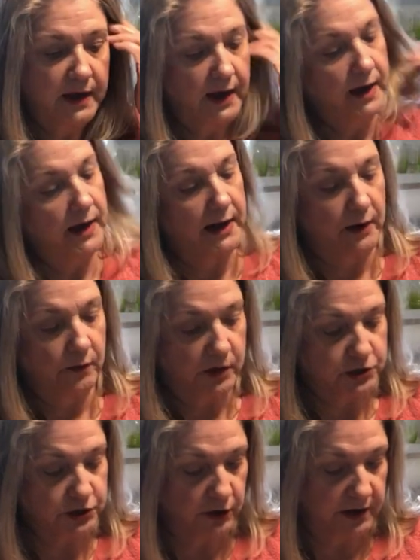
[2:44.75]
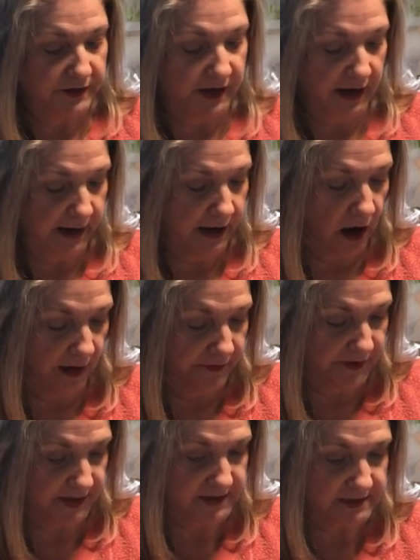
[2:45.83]
And I want to show you that I got
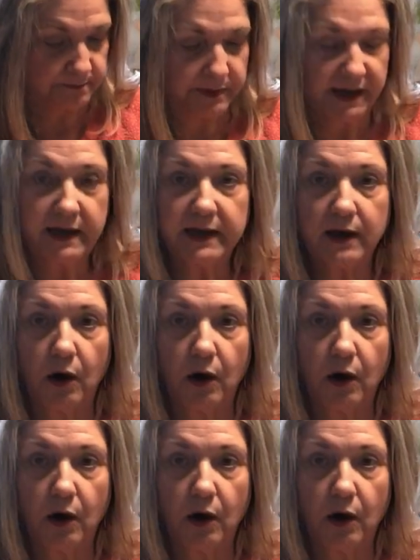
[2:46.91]
this big